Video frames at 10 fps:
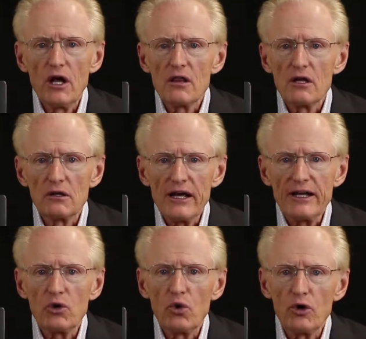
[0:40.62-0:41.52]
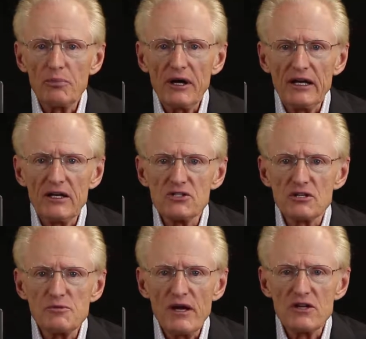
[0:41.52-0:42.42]
landlord pays
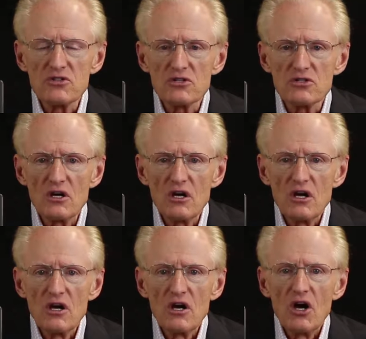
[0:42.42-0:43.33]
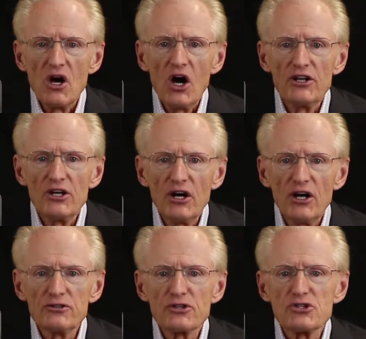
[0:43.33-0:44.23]
expenses. On the
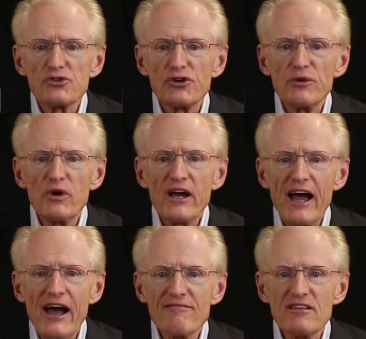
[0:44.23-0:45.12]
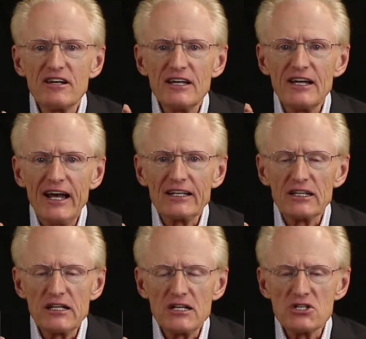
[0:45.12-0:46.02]
other extreme we have the net
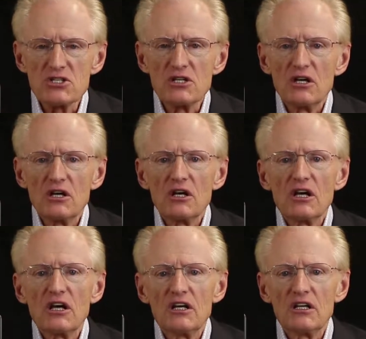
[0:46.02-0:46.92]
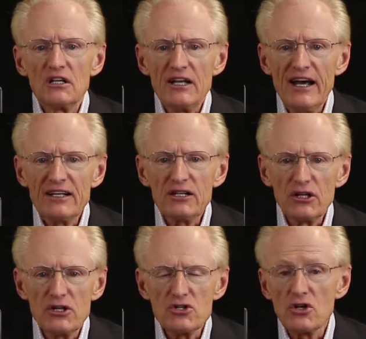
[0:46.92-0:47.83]
lease. In a net
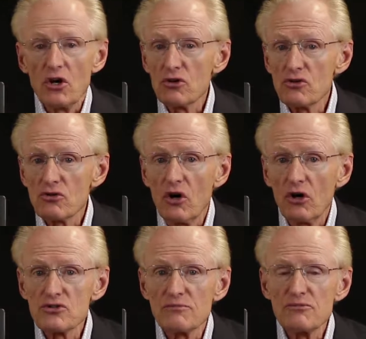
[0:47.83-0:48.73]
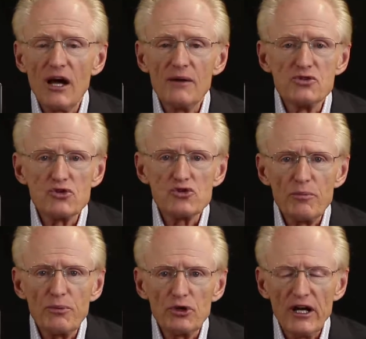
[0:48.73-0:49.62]
lease, also called sometimes a
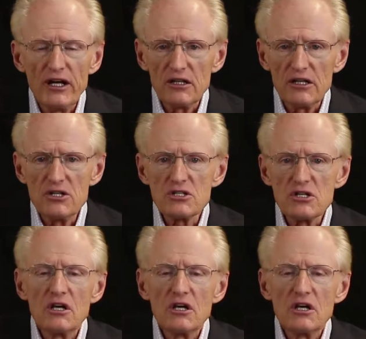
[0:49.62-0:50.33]
triple net lease,